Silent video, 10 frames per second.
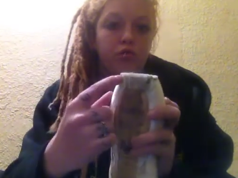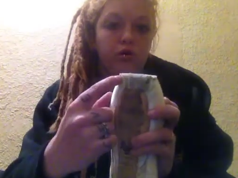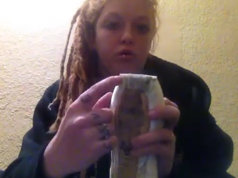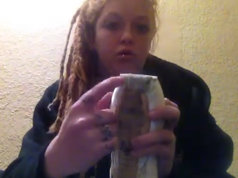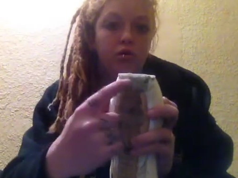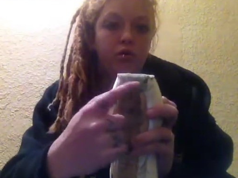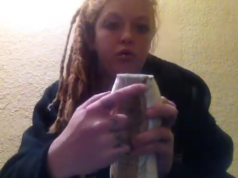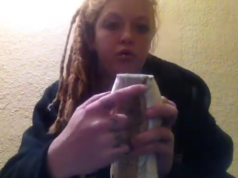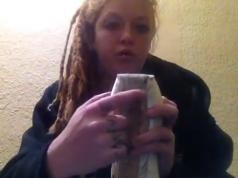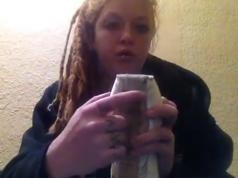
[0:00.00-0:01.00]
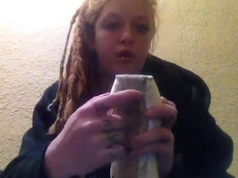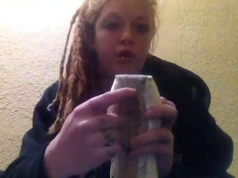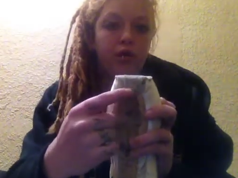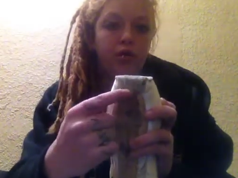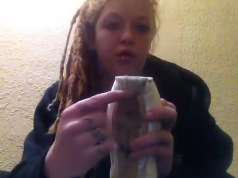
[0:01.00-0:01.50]
and all the way
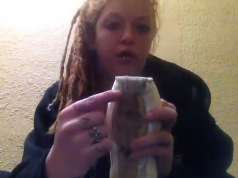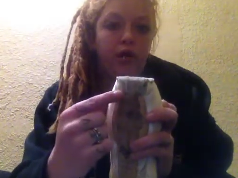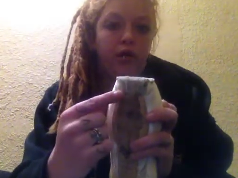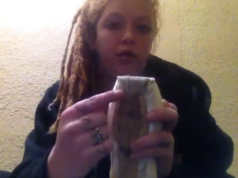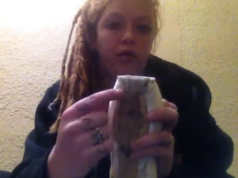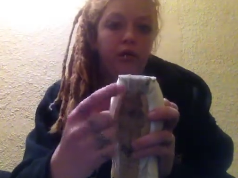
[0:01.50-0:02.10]
down to here,